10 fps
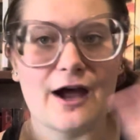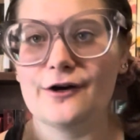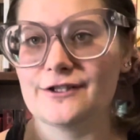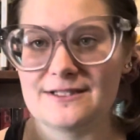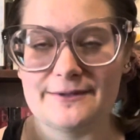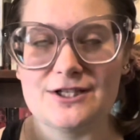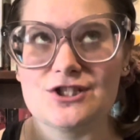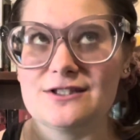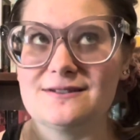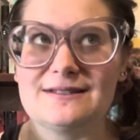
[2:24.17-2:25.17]

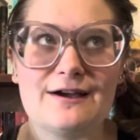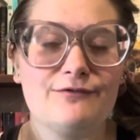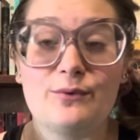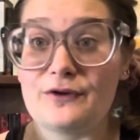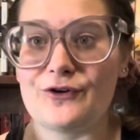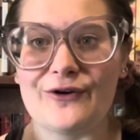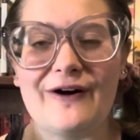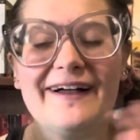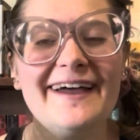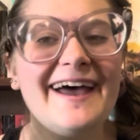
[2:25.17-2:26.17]
speech and stuff, whatever you
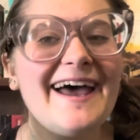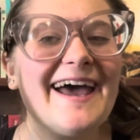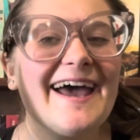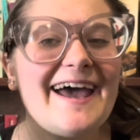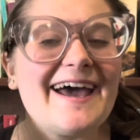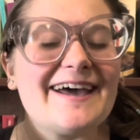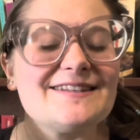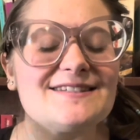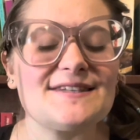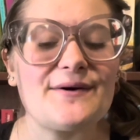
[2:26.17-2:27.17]
call it.
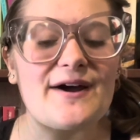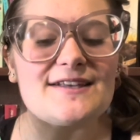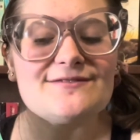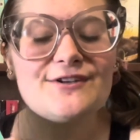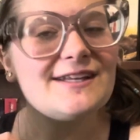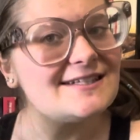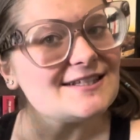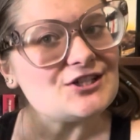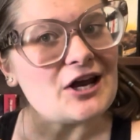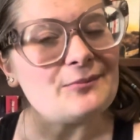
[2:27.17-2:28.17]
And so I realized
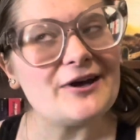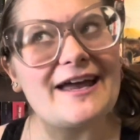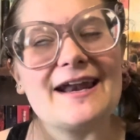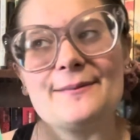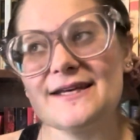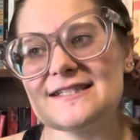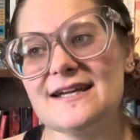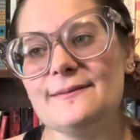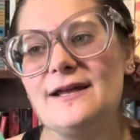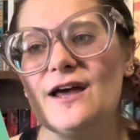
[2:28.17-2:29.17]
that she had a book and I picked it
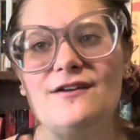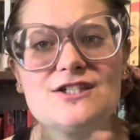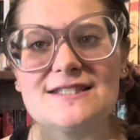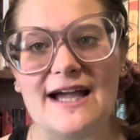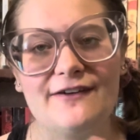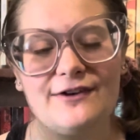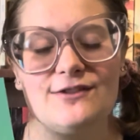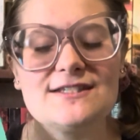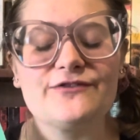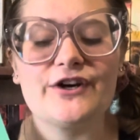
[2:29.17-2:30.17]
up, and I found
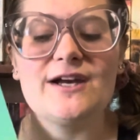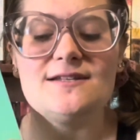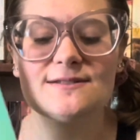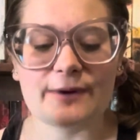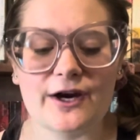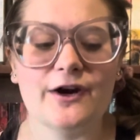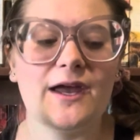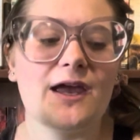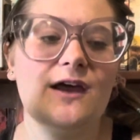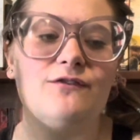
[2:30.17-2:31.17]
this very
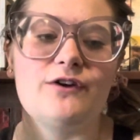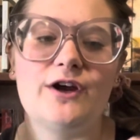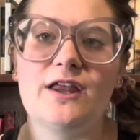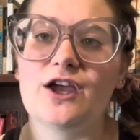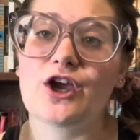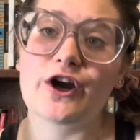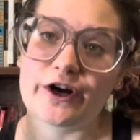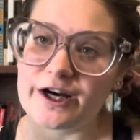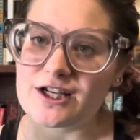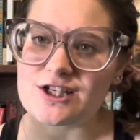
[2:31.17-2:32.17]
inspiring and very like
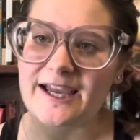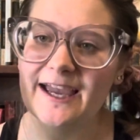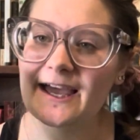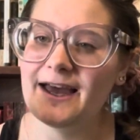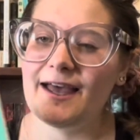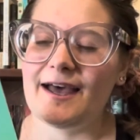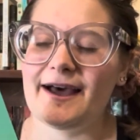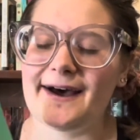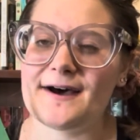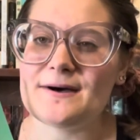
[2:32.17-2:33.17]
encouraging.
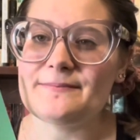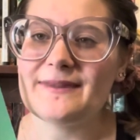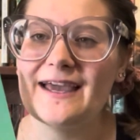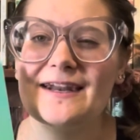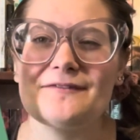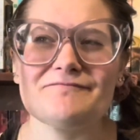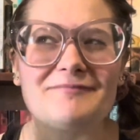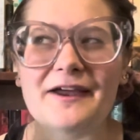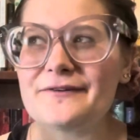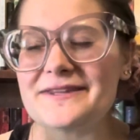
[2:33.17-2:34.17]
And I
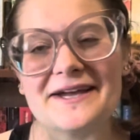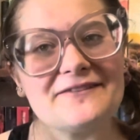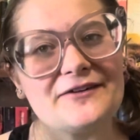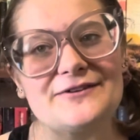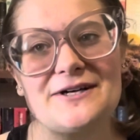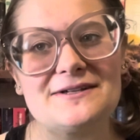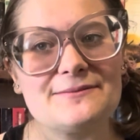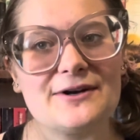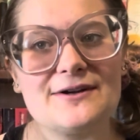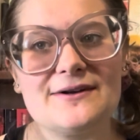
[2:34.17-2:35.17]
don't think I've ever talked
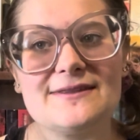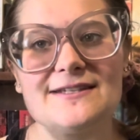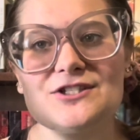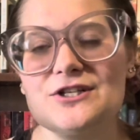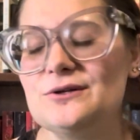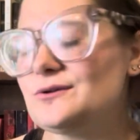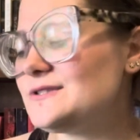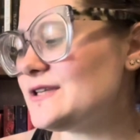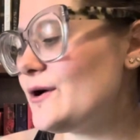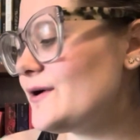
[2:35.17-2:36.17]
about it on this channel.
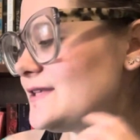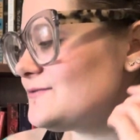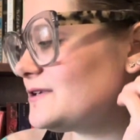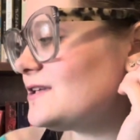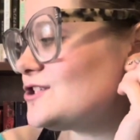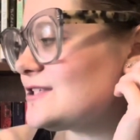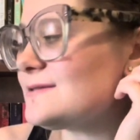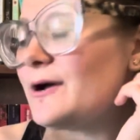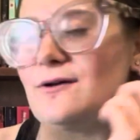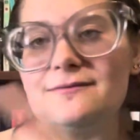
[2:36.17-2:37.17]
So it's really just
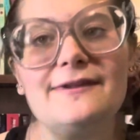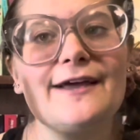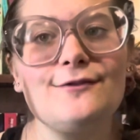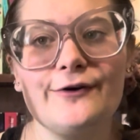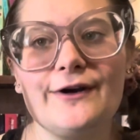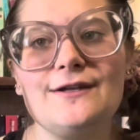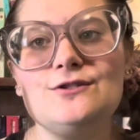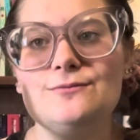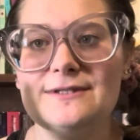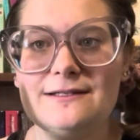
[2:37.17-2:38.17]
about like learning
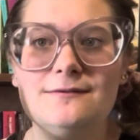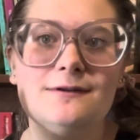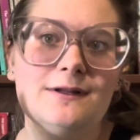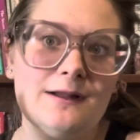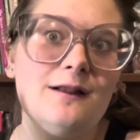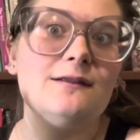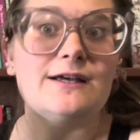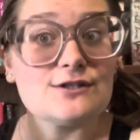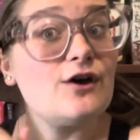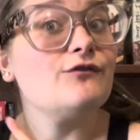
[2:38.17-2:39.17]
to be
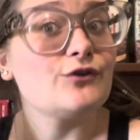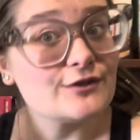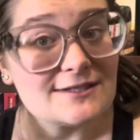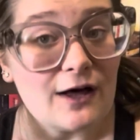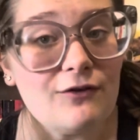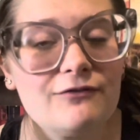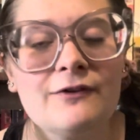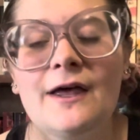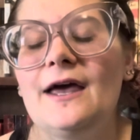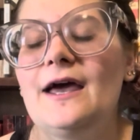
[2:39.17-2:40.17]
less of yourself
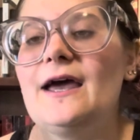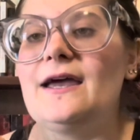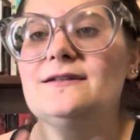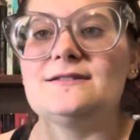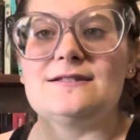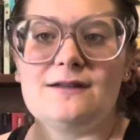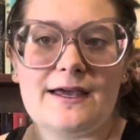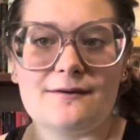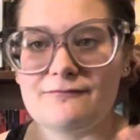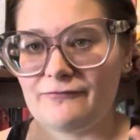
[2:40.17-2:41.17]
and to
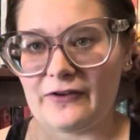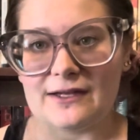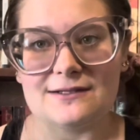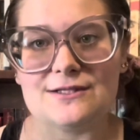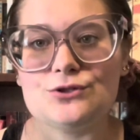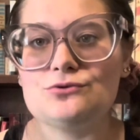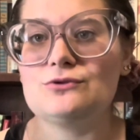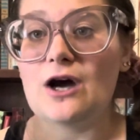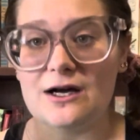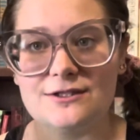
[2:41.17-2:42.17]
like fit into
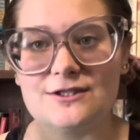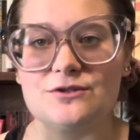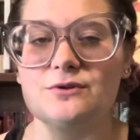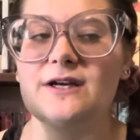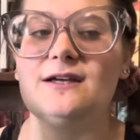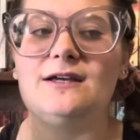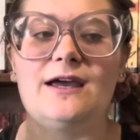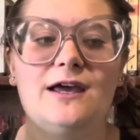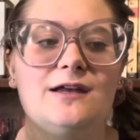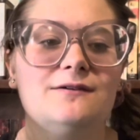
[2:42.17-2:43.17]
God's story,
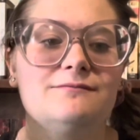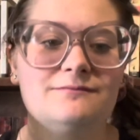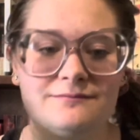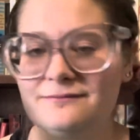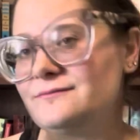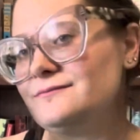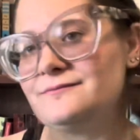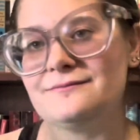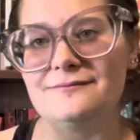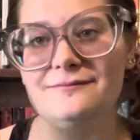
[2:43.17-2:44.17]
and
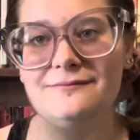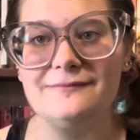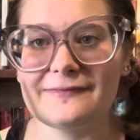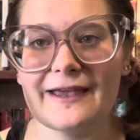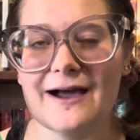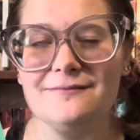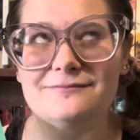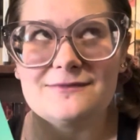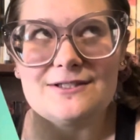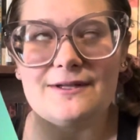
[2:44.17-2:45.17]
yeah,
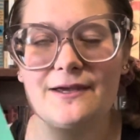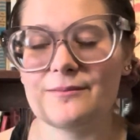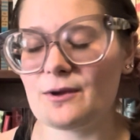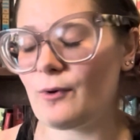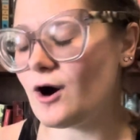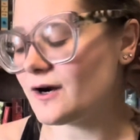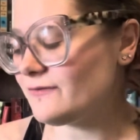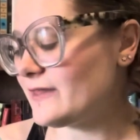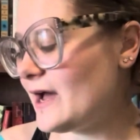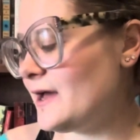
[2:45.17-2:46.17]
to like be a part
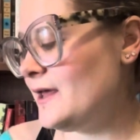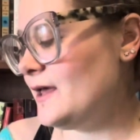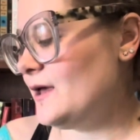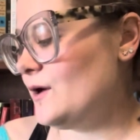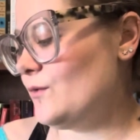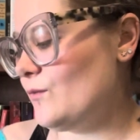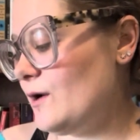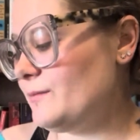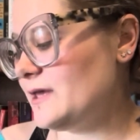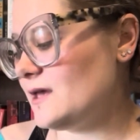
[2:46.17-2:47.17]
of that
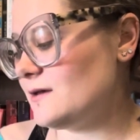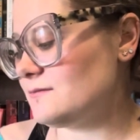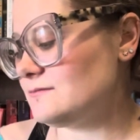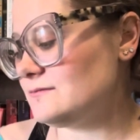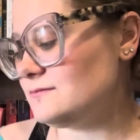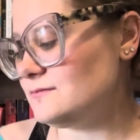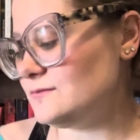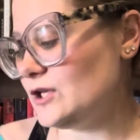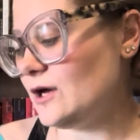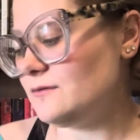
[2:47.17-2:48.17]
while being,
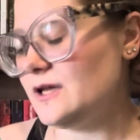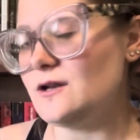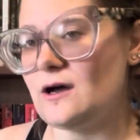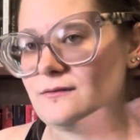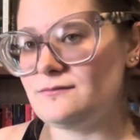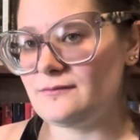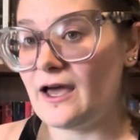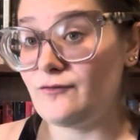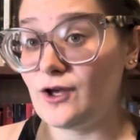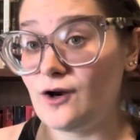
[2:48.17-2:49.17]
you know, and not
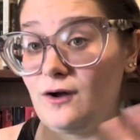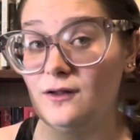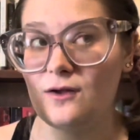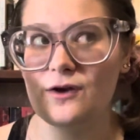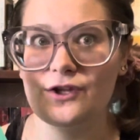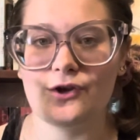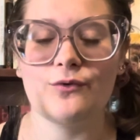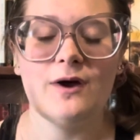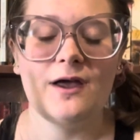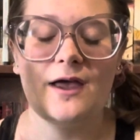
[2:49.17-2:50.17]
having it all on you
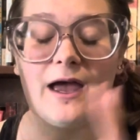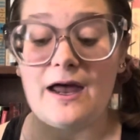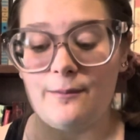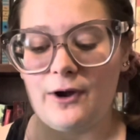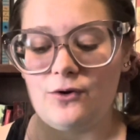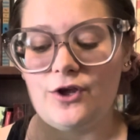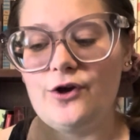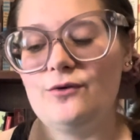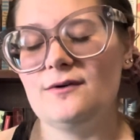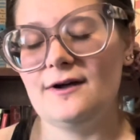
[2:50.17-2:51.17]
and about you,